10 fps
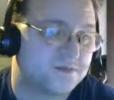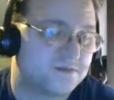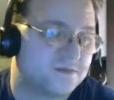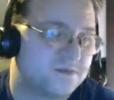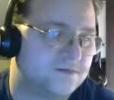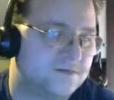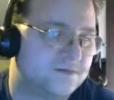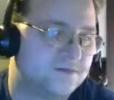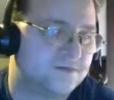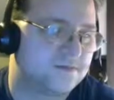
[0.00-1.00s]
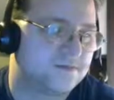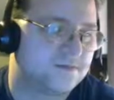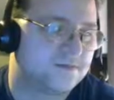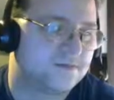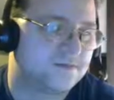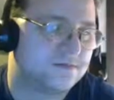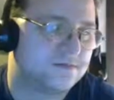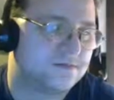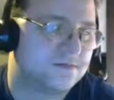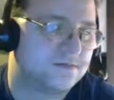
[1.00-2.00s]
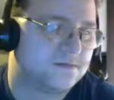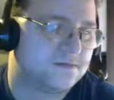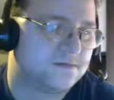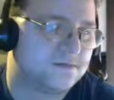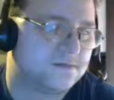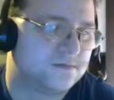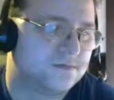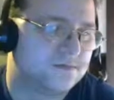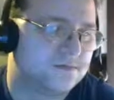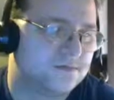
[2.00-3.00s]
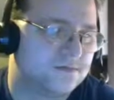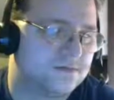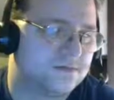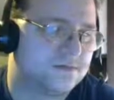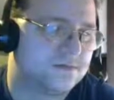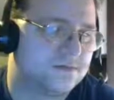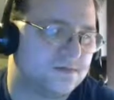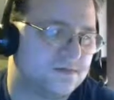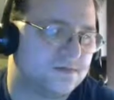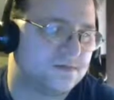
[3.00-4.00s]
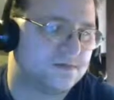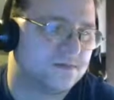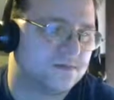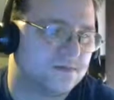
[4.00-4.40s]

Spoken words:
[no speech]